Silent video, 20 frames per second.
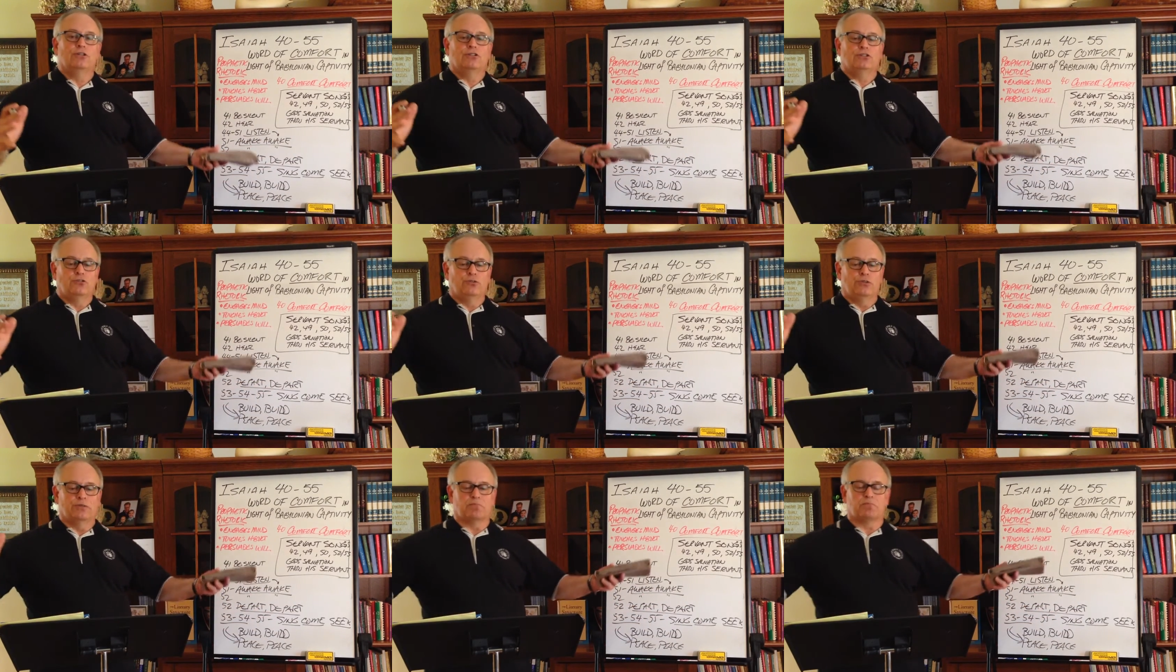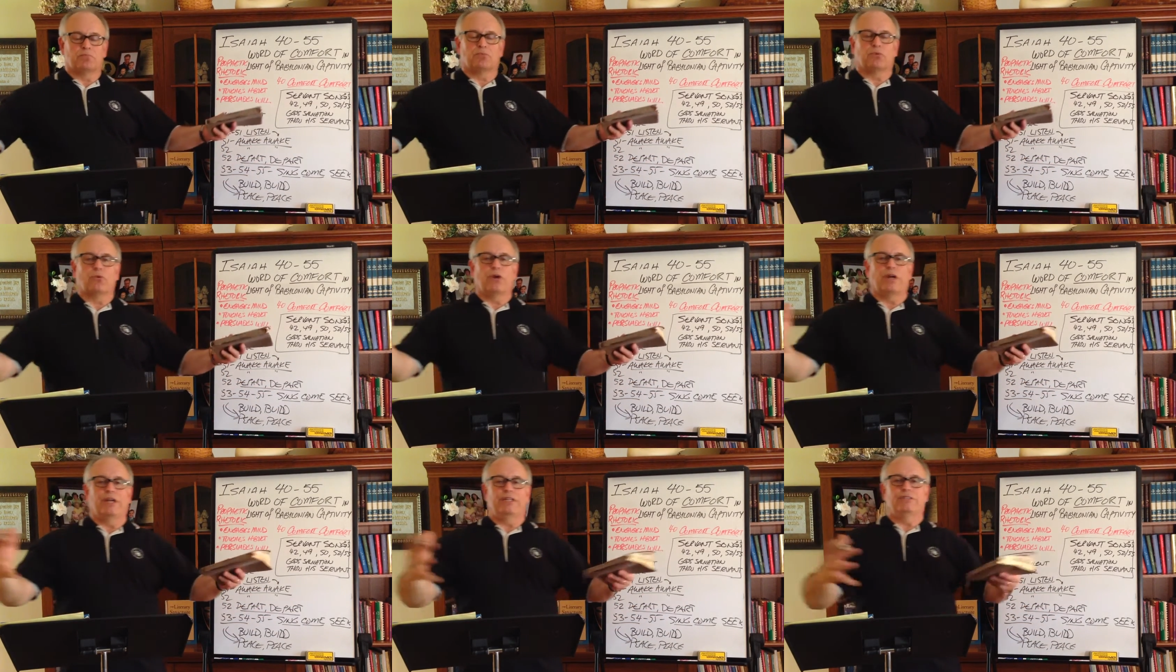to
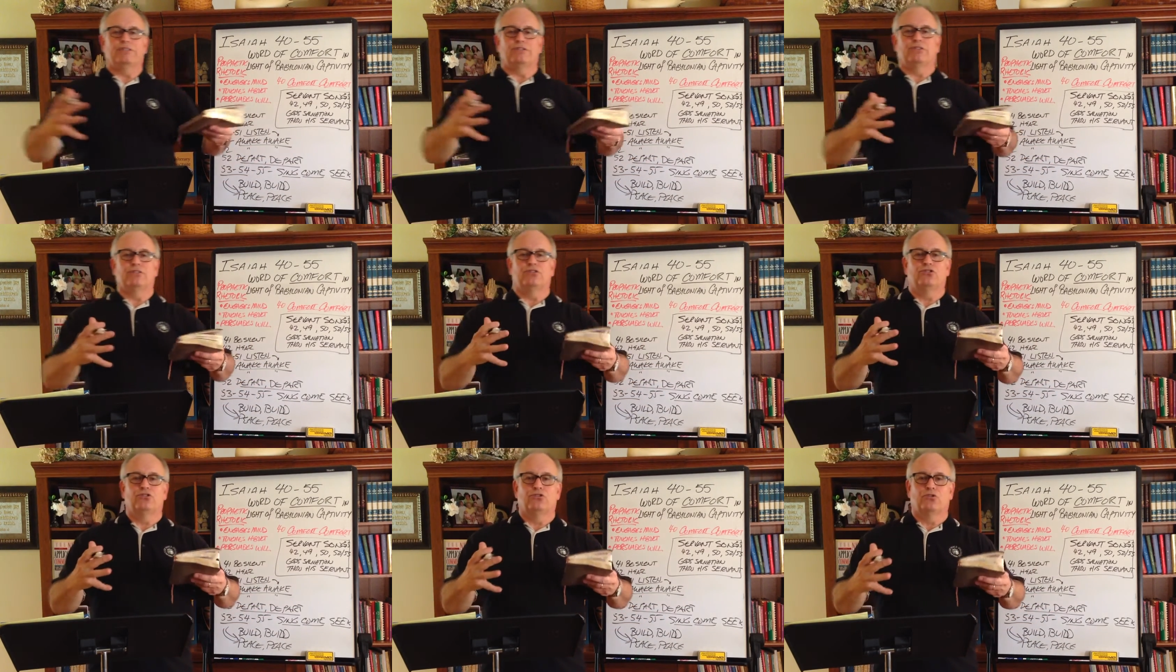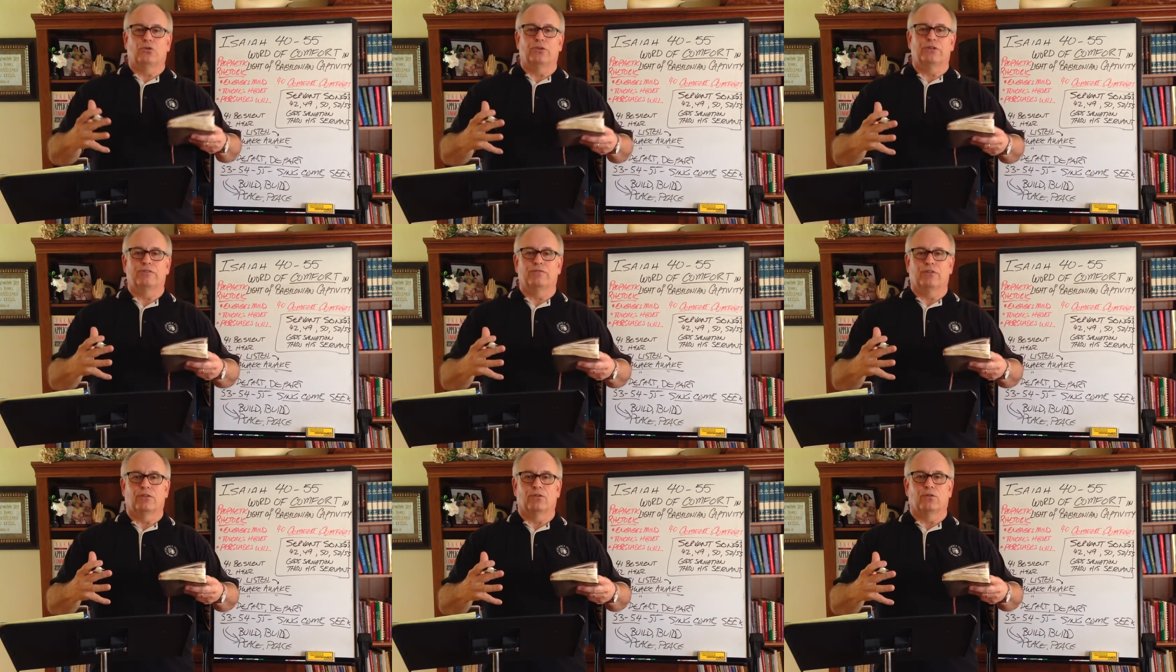embrace the joy
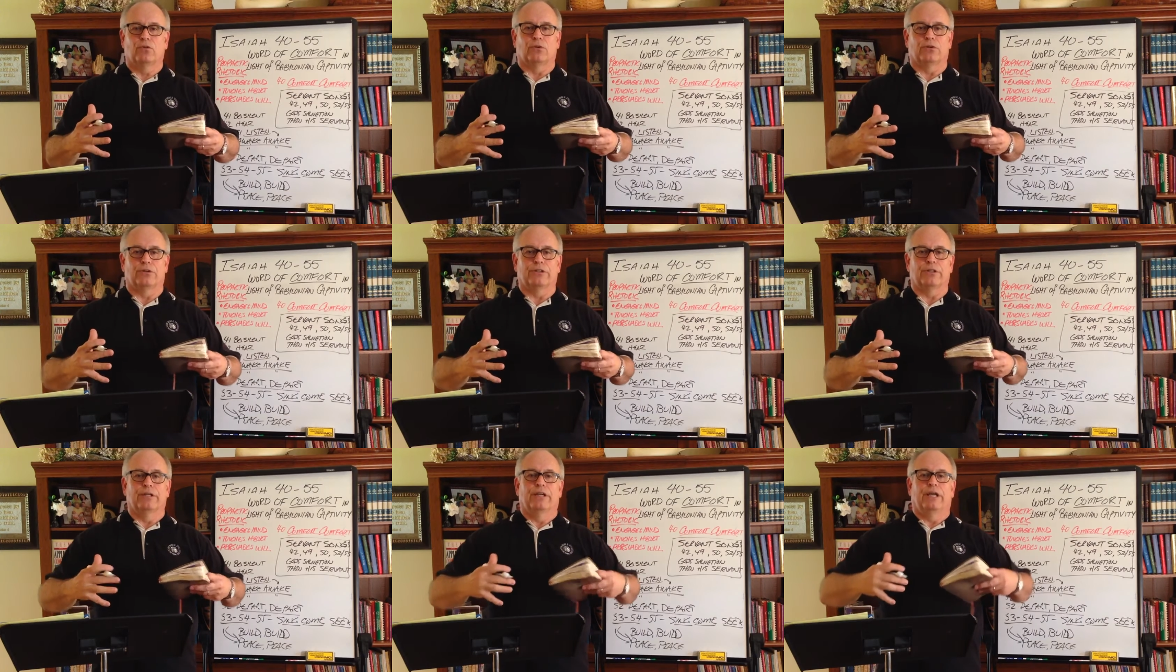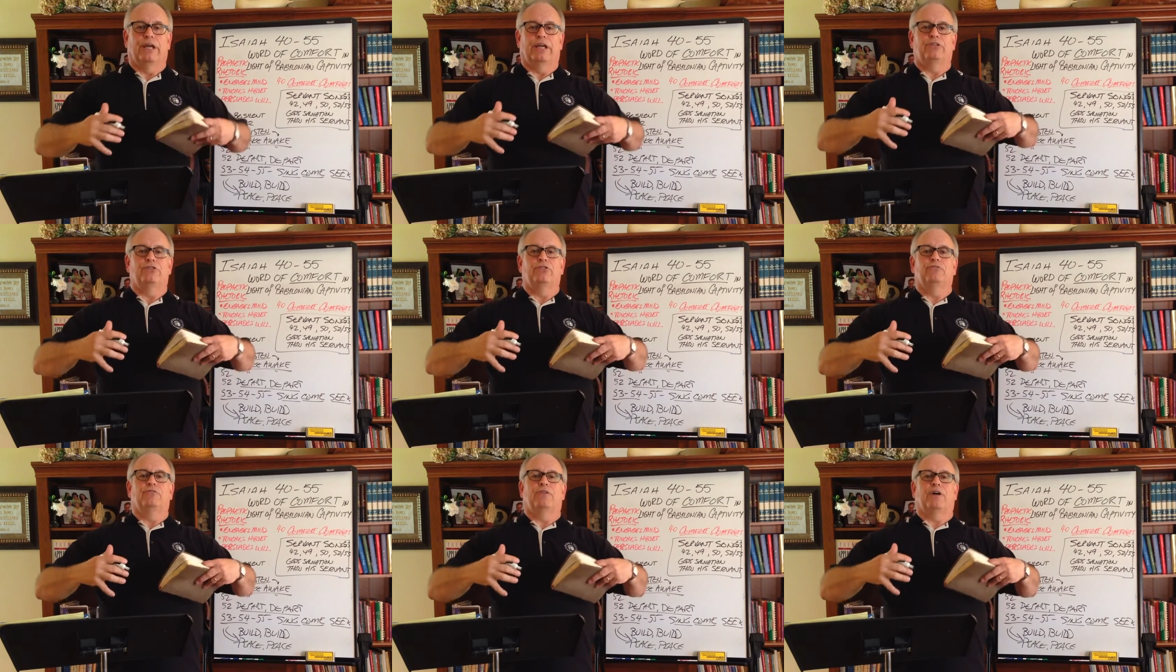of the Lord and
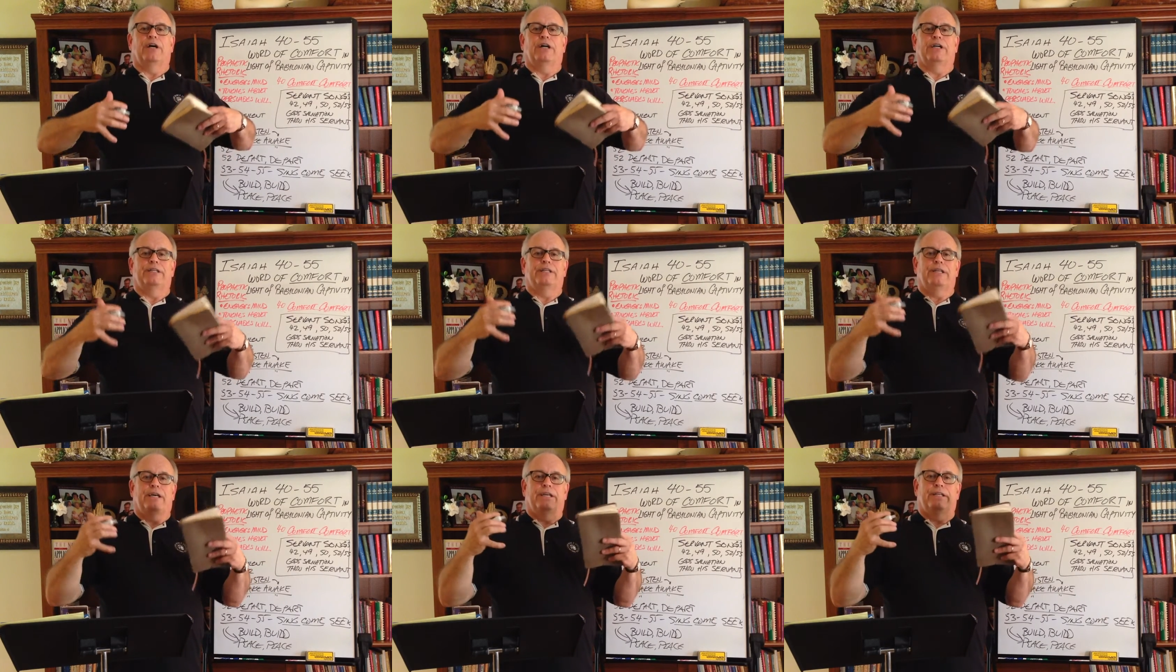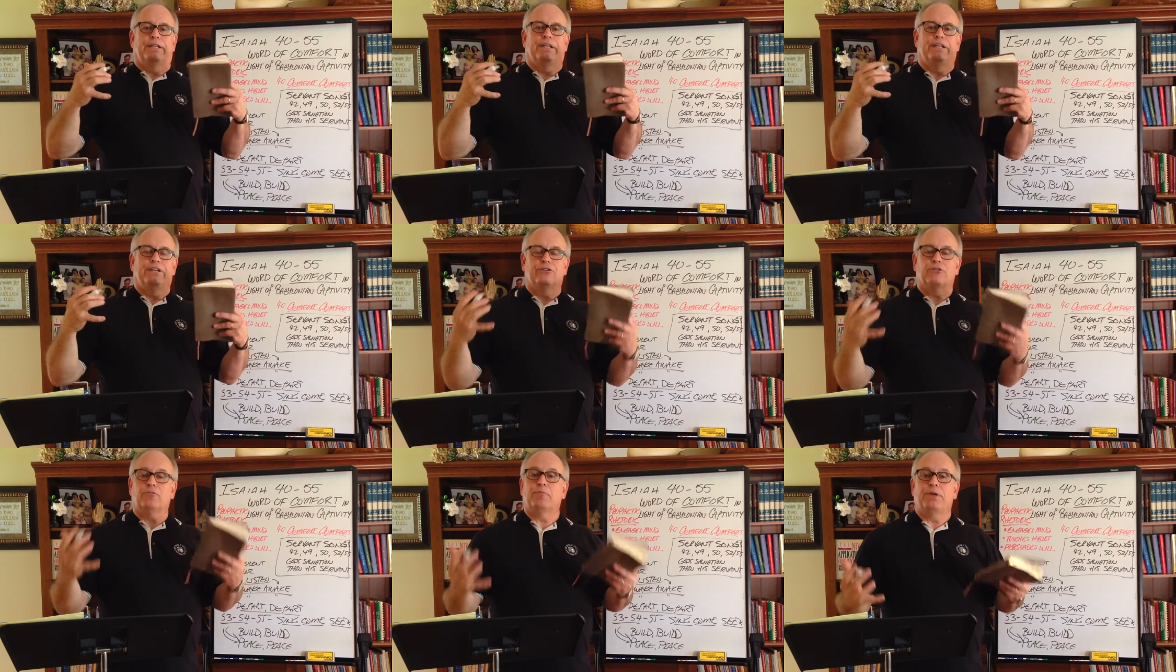to find an
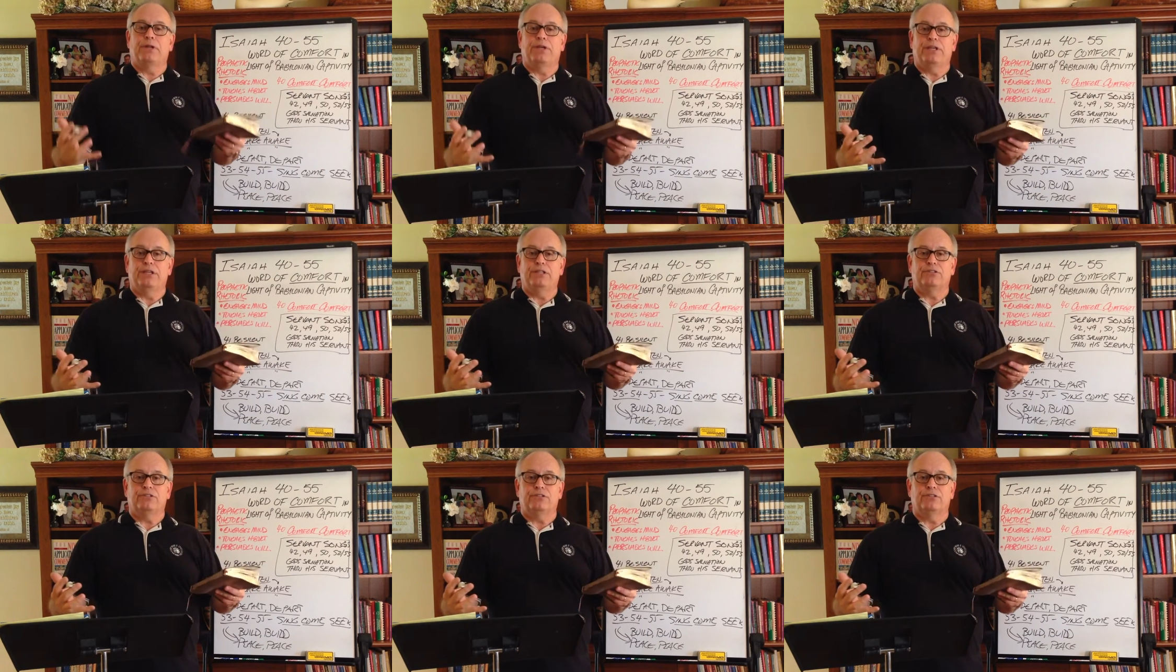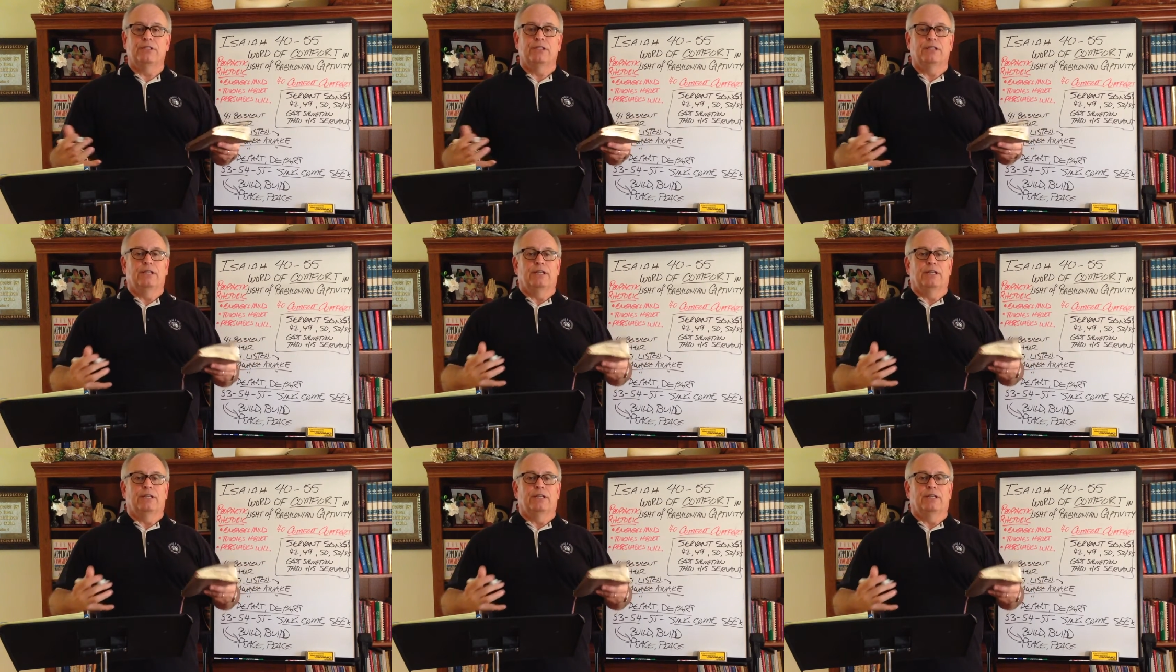inner peace